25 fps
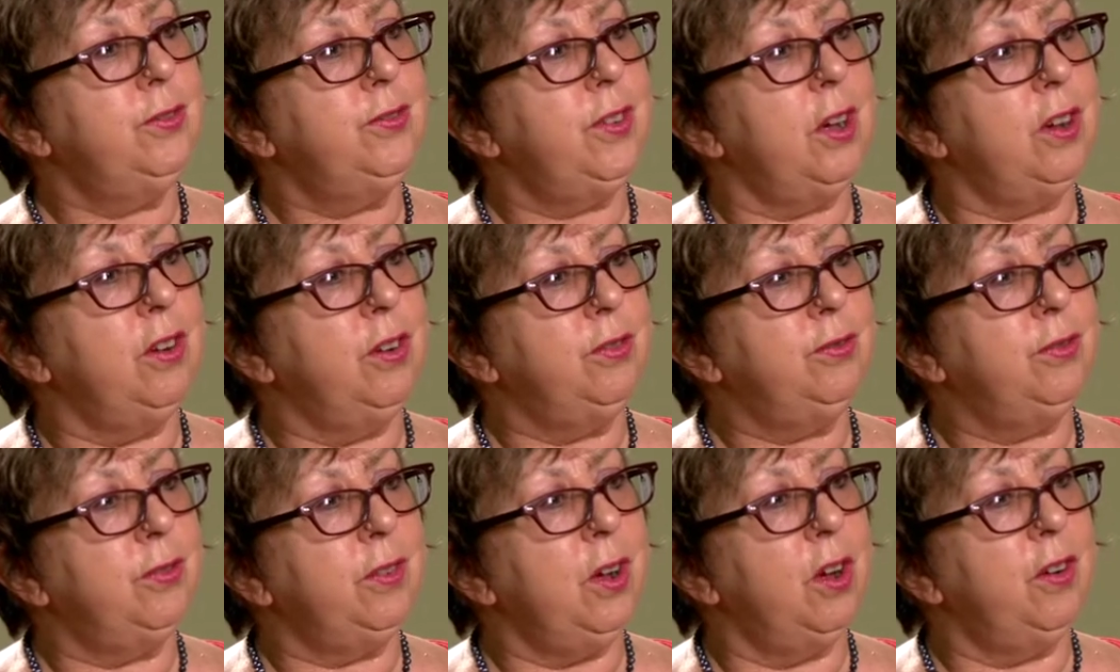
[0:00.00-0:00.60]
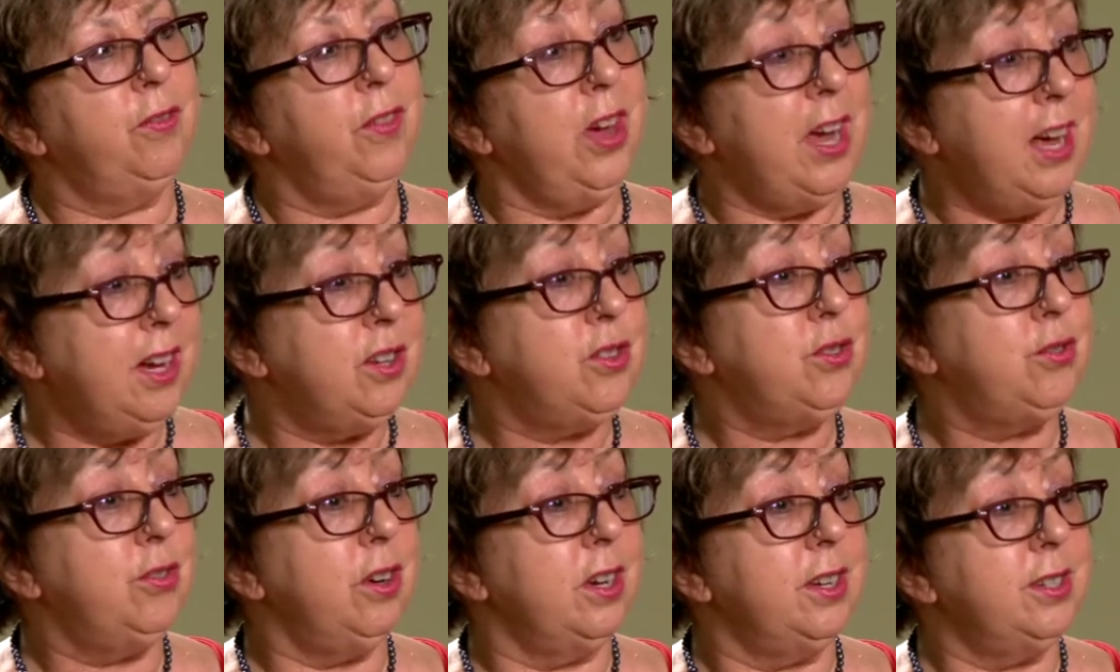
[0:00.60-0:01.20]
of
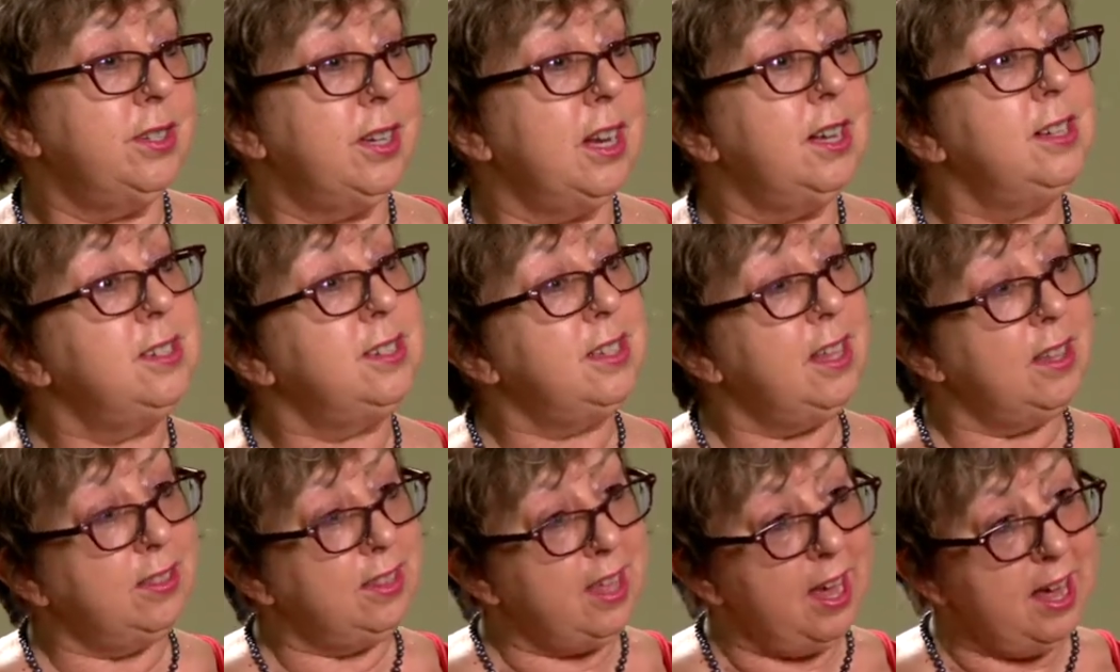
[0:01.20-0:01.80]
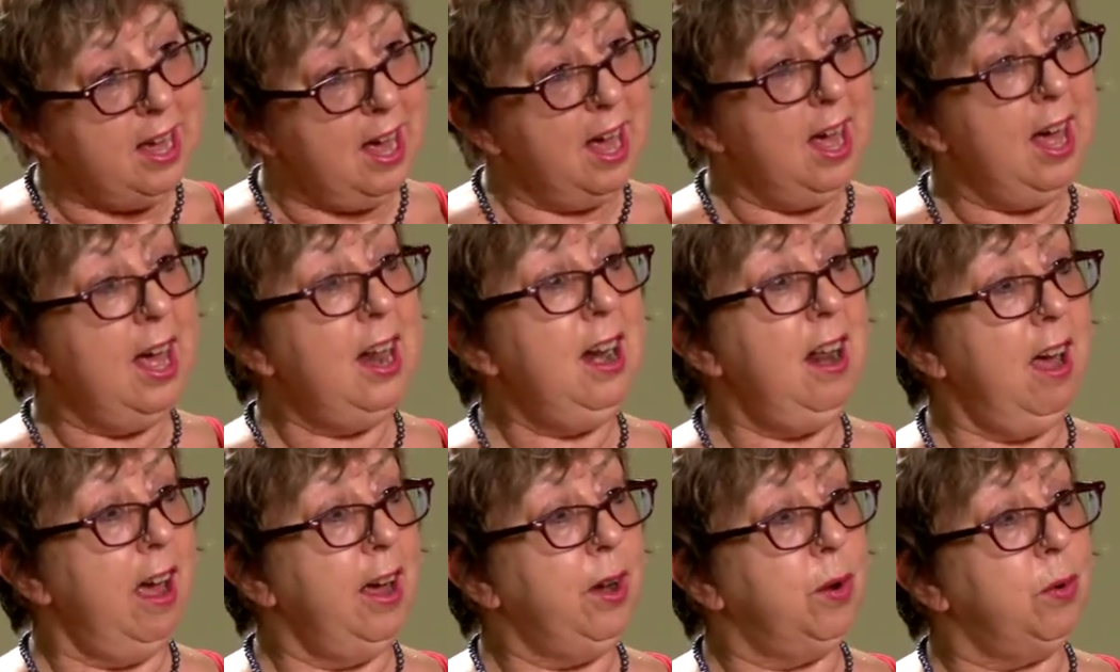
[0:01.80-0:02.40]
extras is that they are
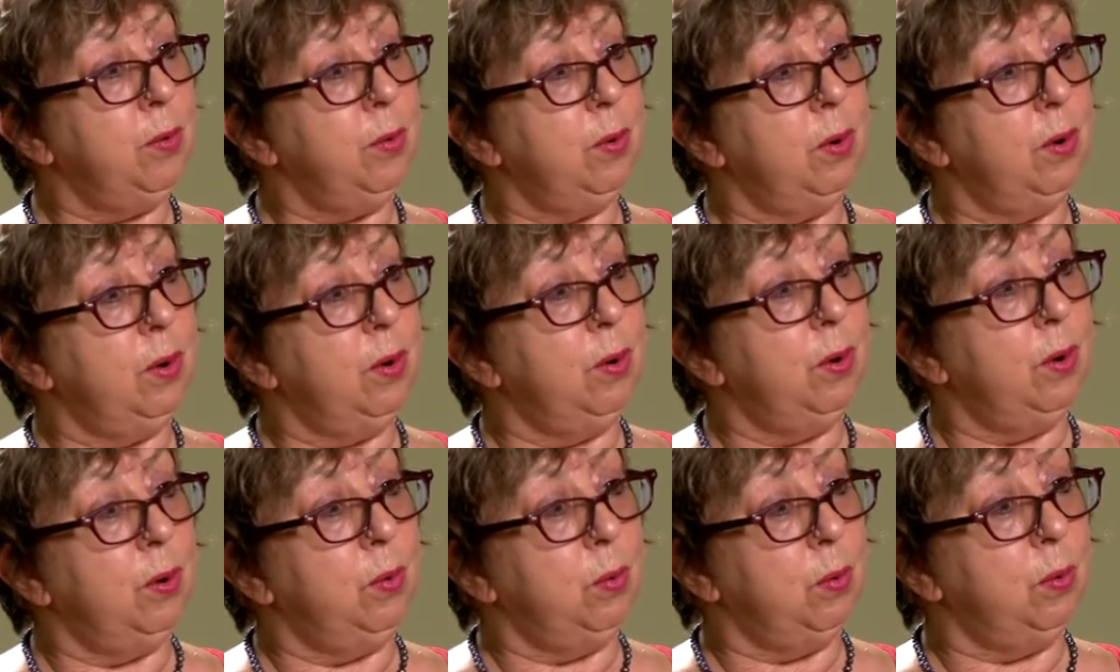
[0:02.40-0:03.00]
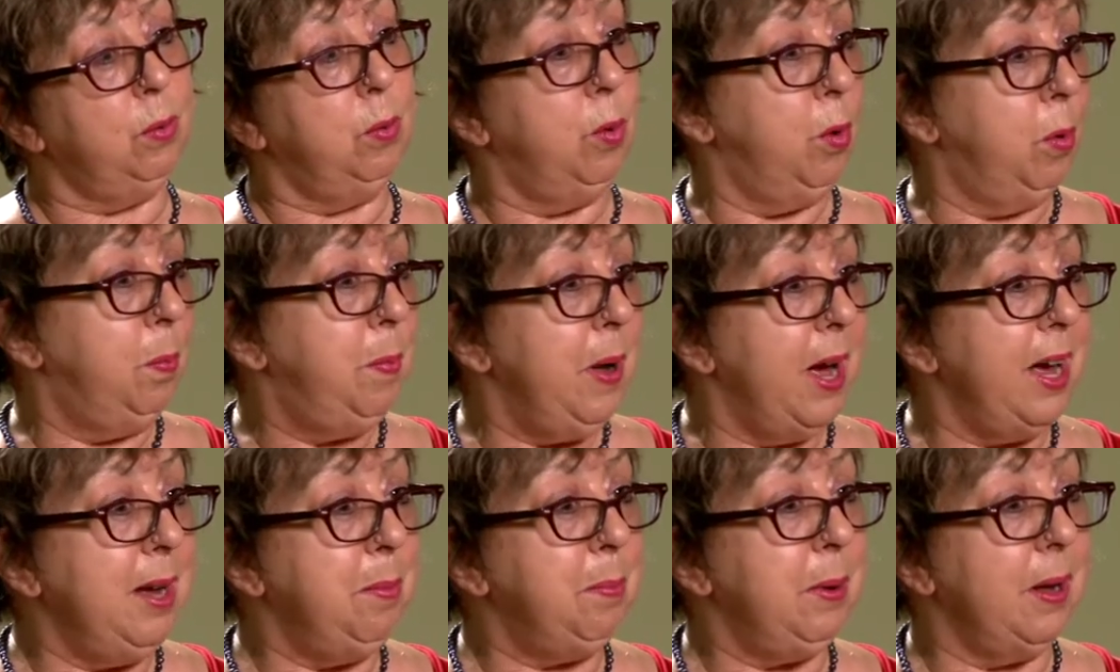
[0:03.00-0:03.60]
like
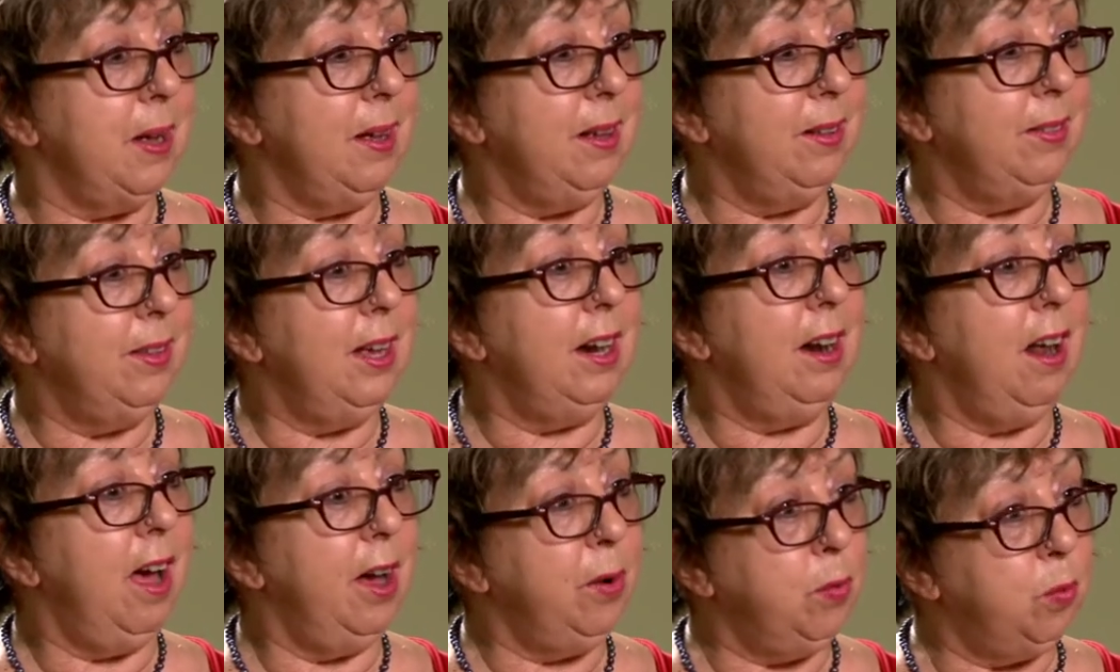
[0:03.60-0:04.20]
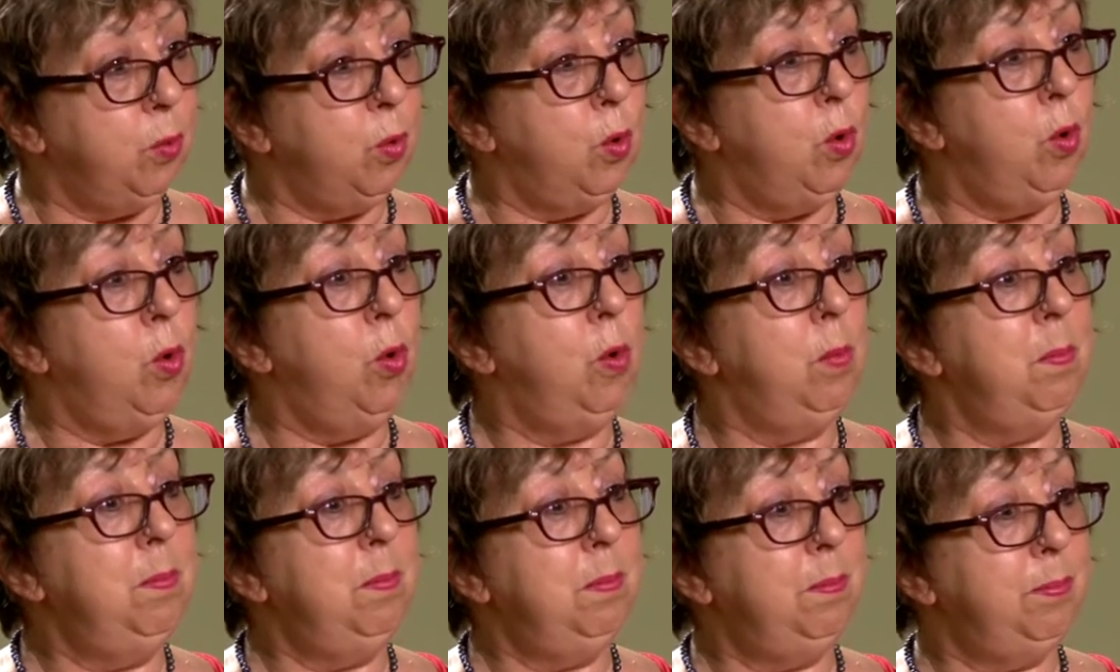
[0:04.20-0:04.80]
wallpaper. They're like
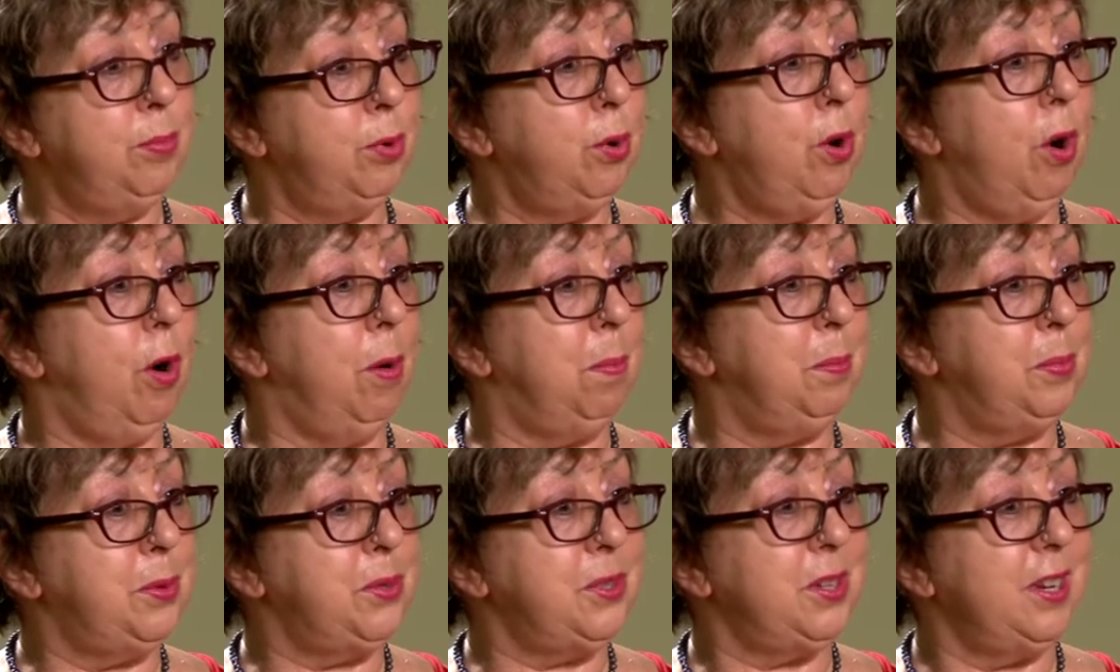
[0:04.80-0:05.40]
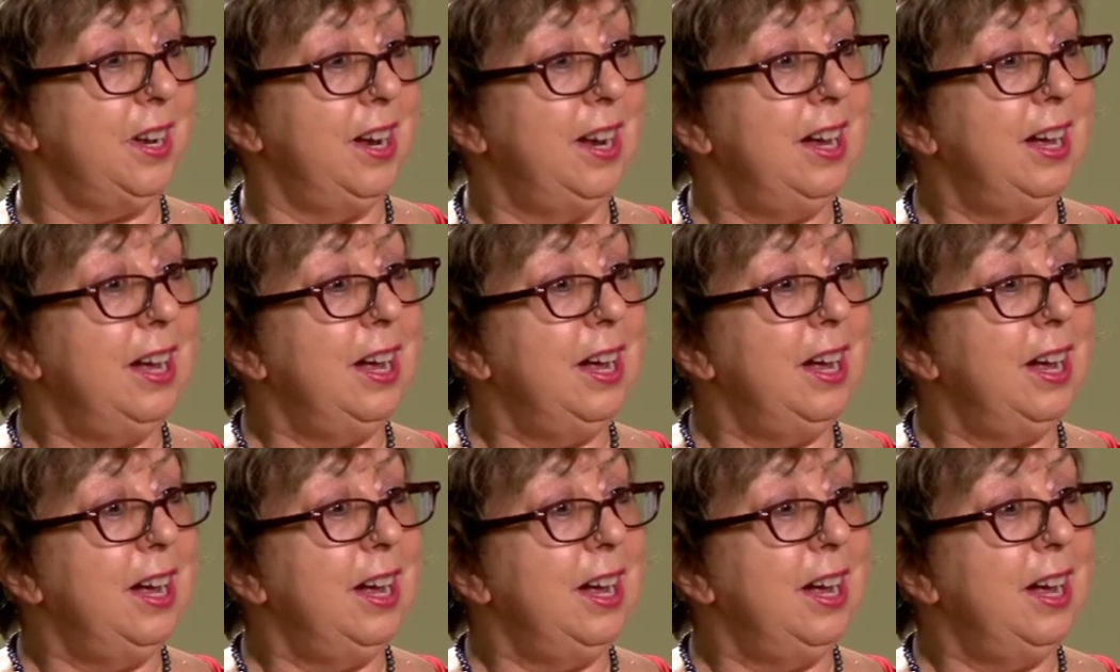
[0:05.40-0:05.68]
warm props.